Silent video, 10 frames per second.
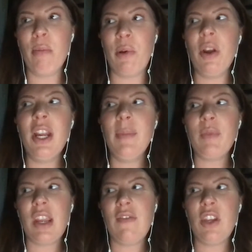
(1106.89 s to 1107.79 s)
But
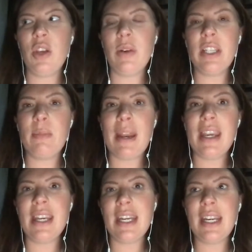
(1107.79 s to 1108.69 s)
if you're
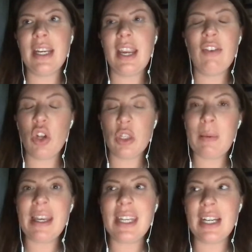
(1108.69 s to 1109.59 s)
not
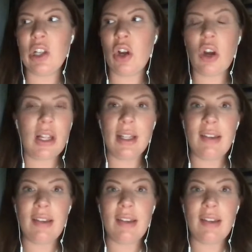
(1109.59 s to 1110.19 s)
spending a lot,